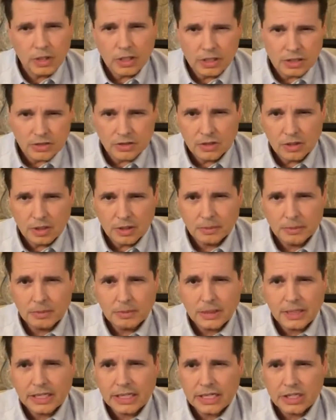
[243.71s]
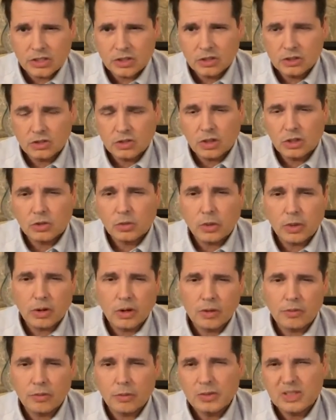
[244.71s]
this numbing medication will start to wear
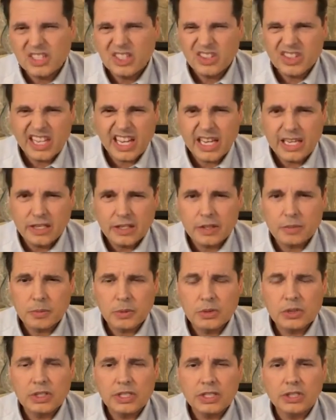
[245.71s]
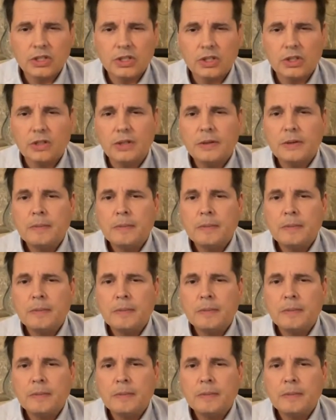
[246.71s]
off near the end of the procedure.